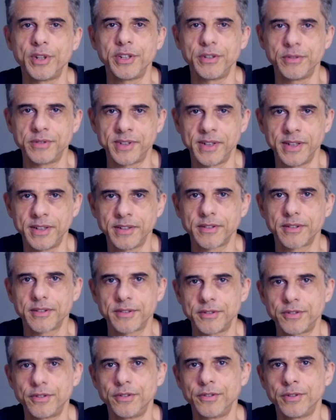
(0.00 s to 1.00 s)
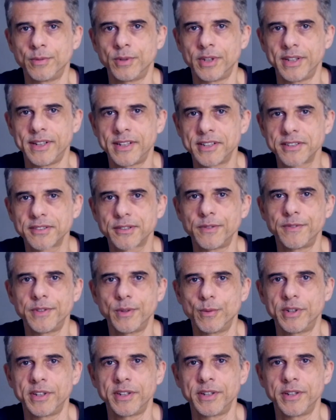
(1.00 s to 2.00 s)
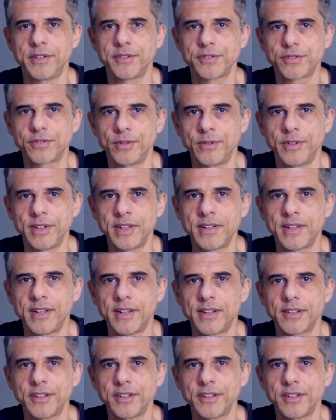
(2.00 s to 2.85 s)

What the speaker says: you're done, the tutor will ask if you want another story,